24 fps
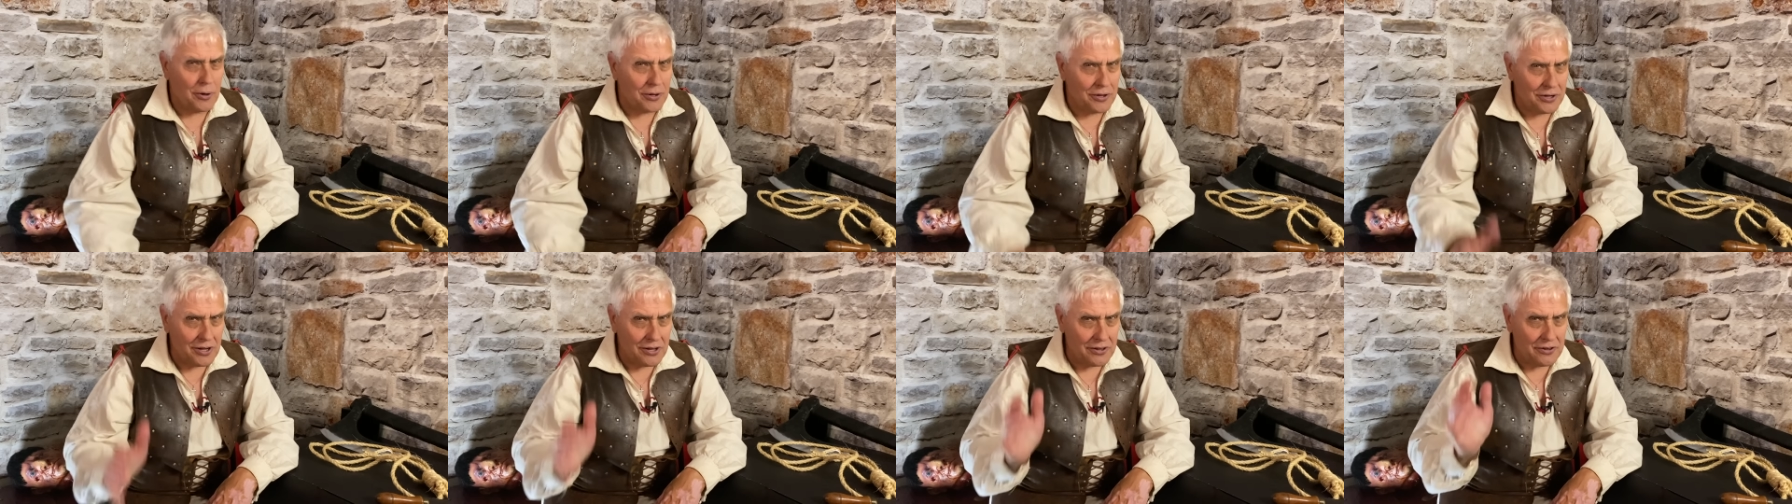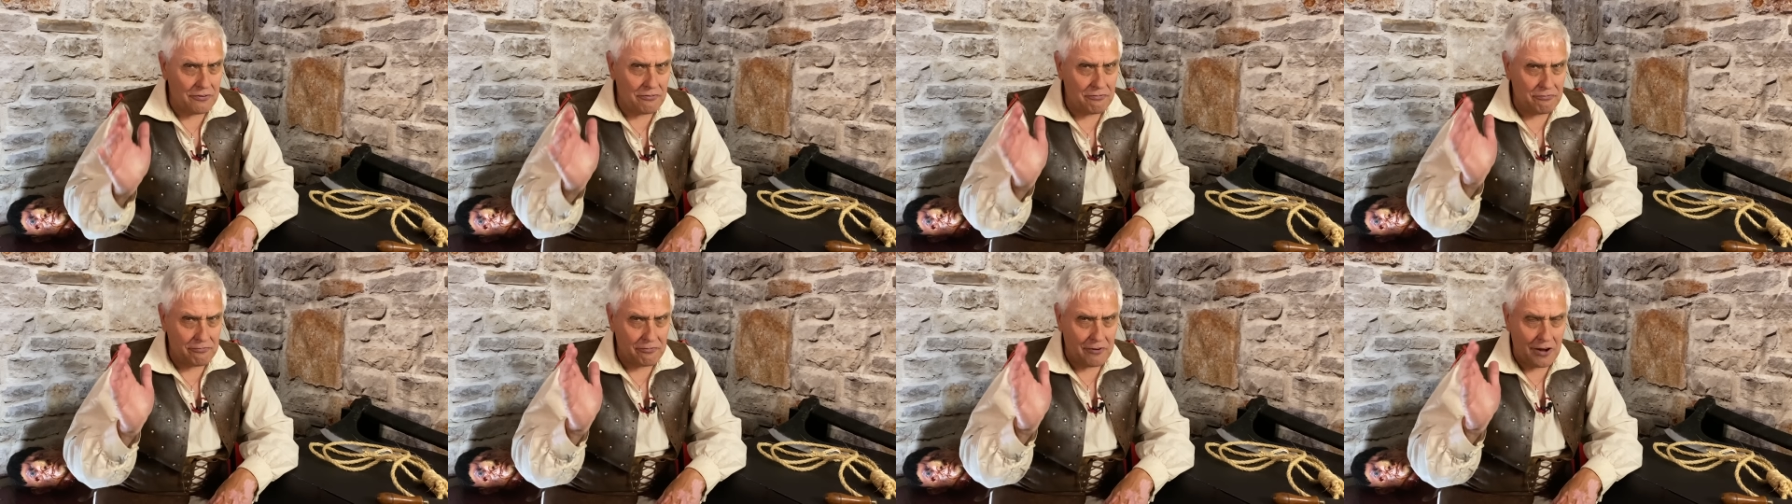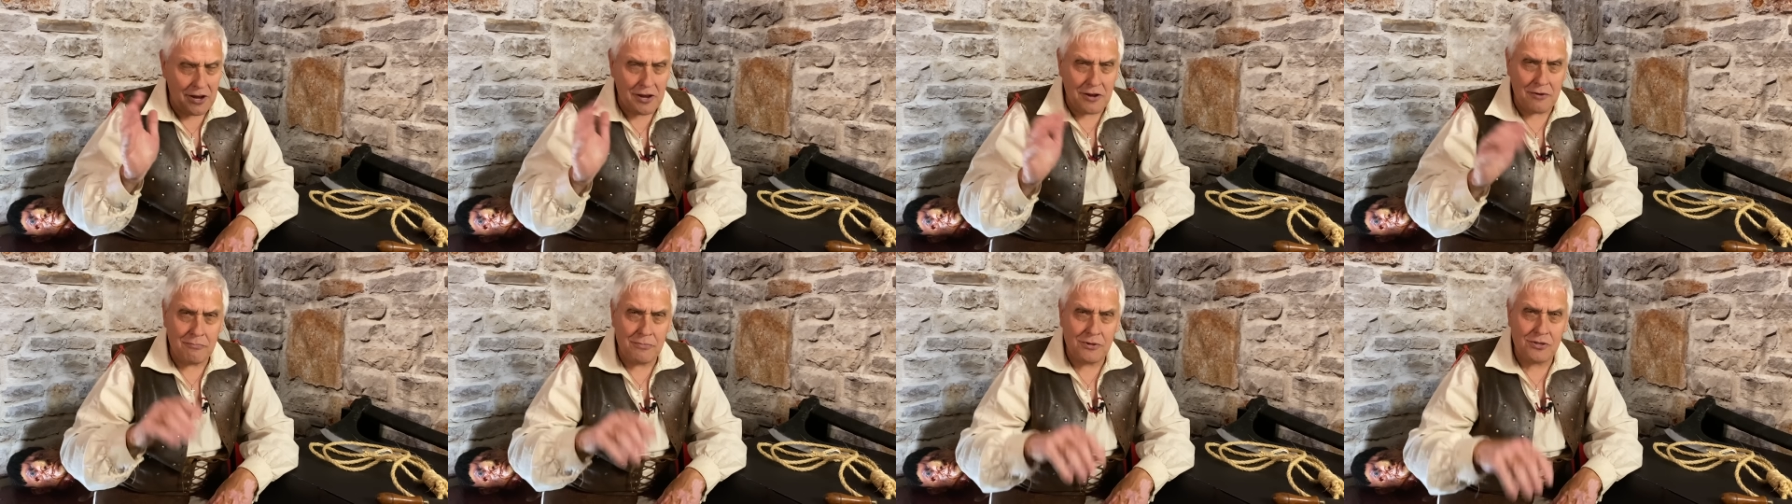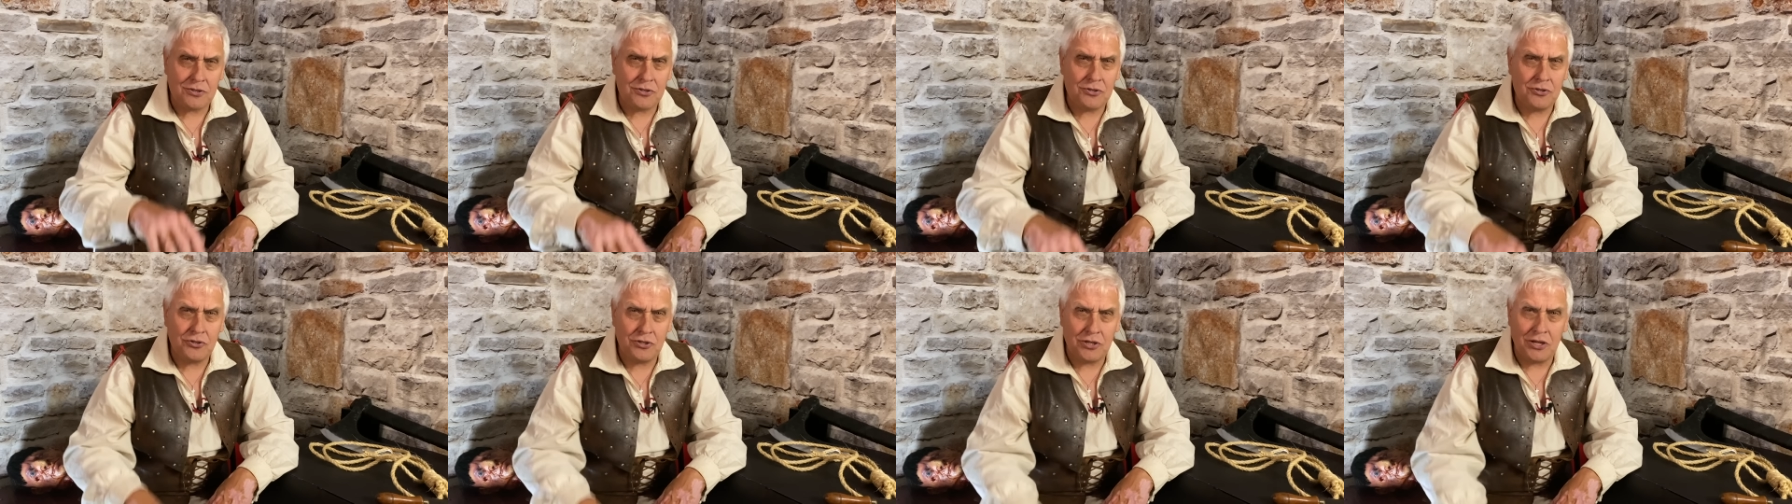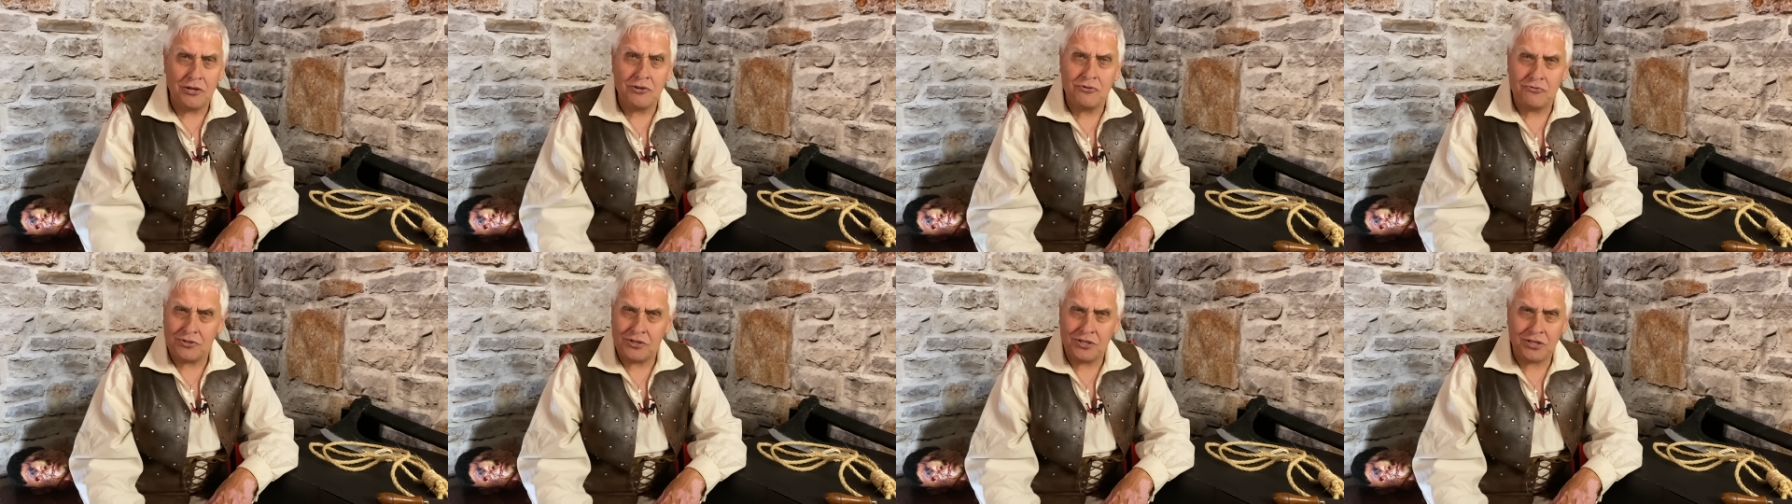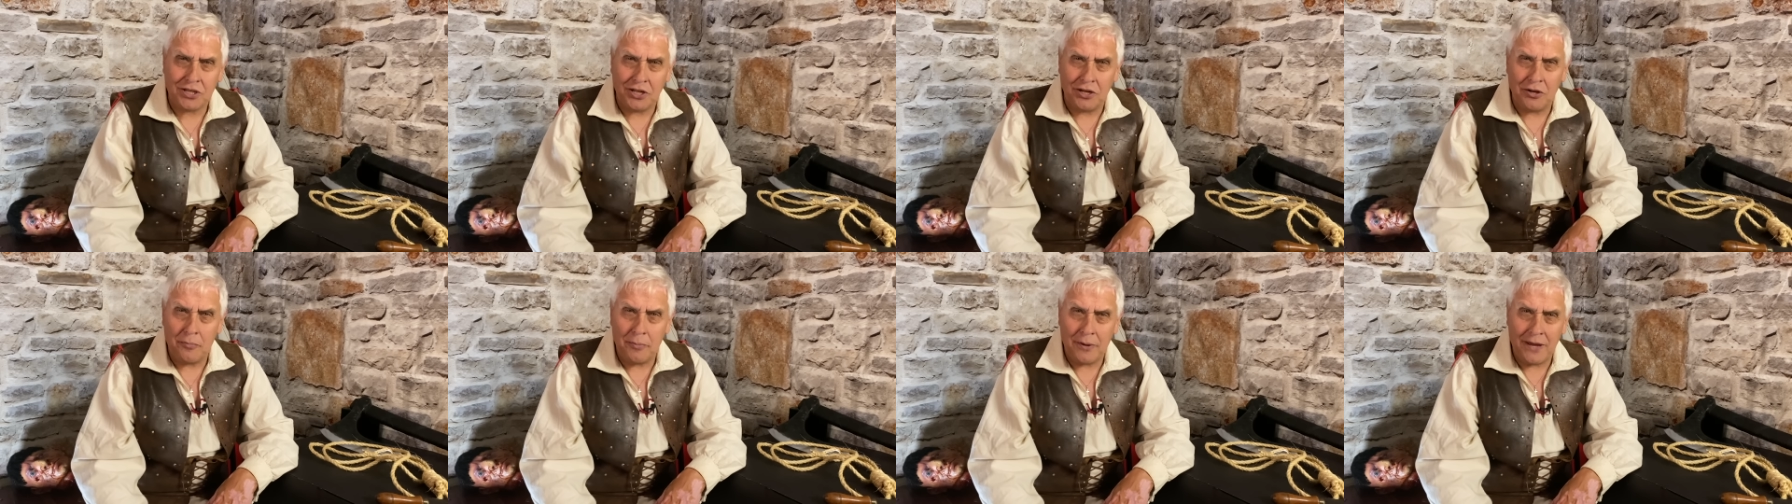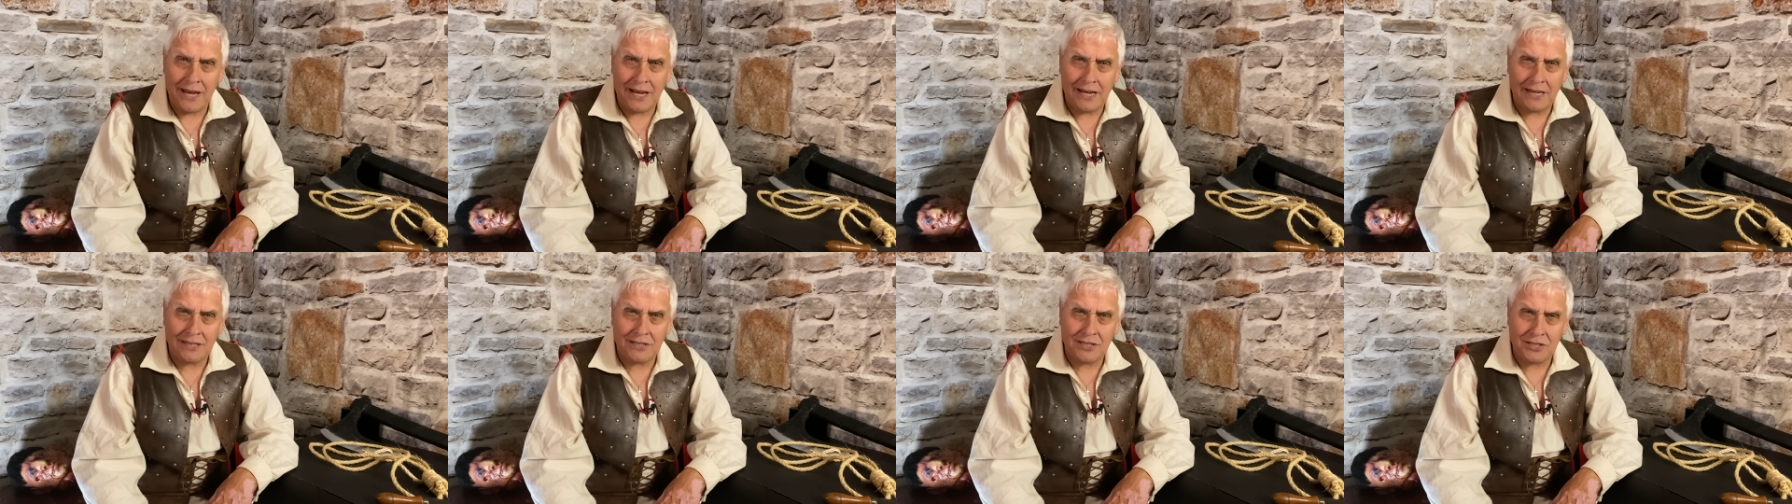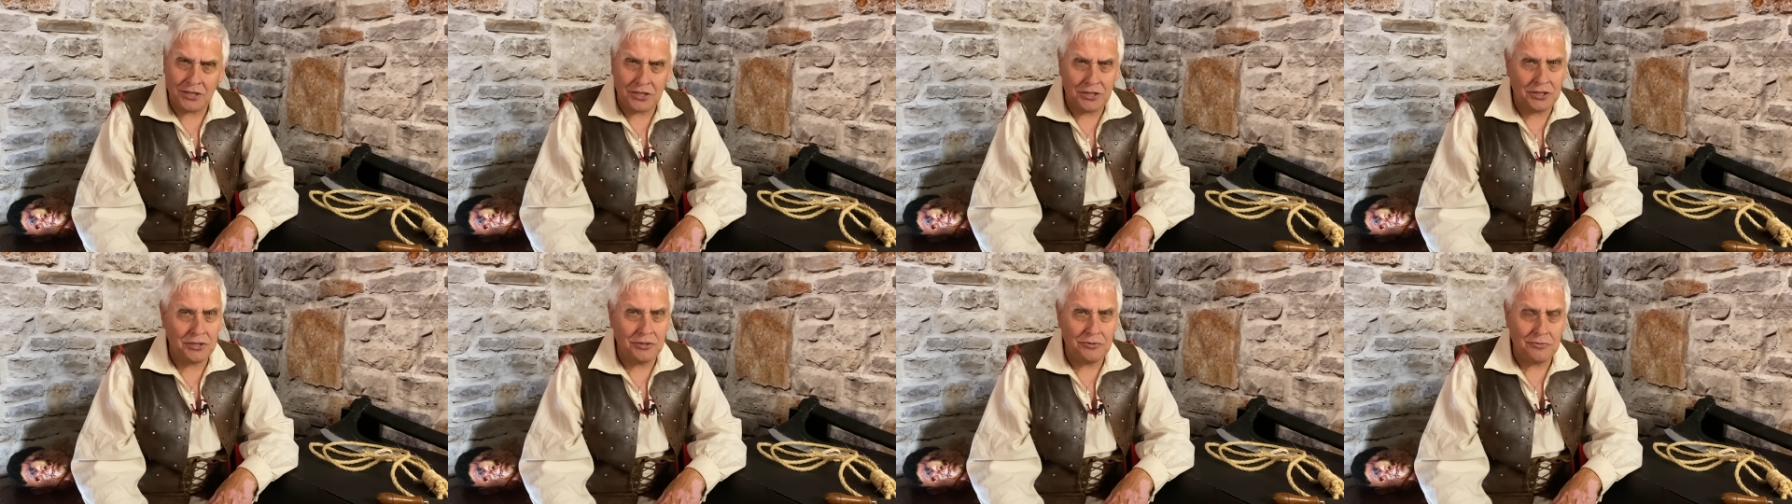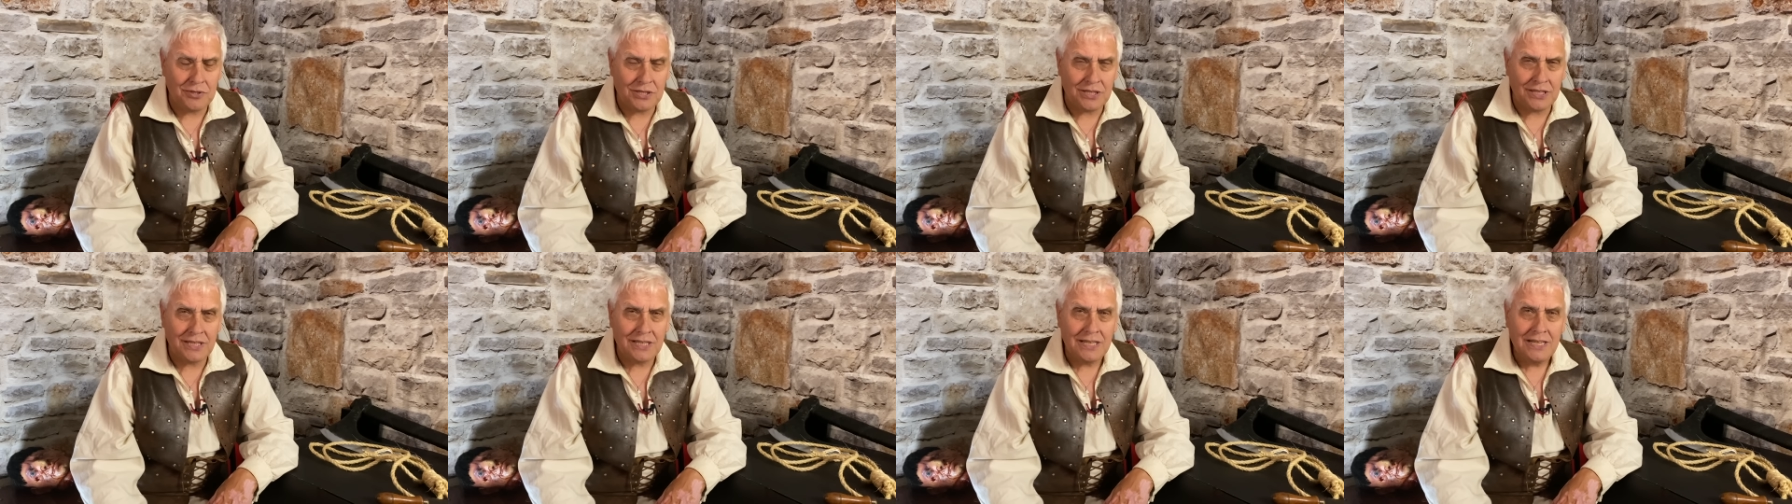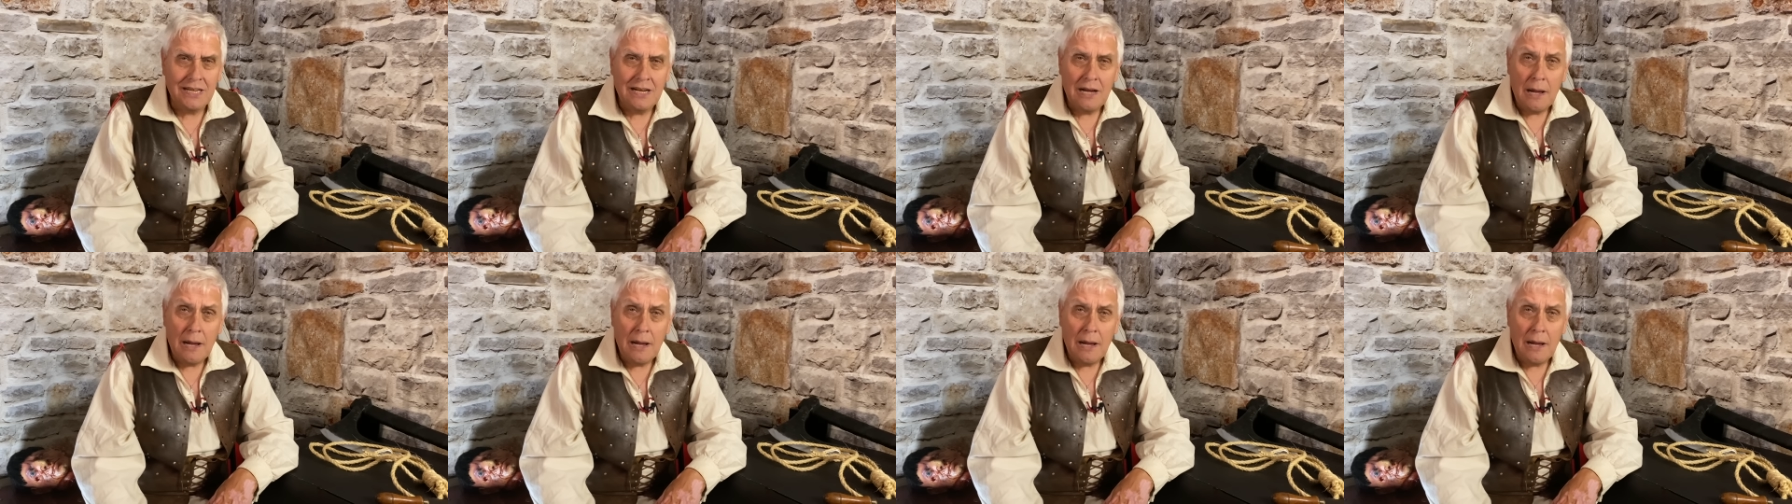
another famous gentry is going to be executed.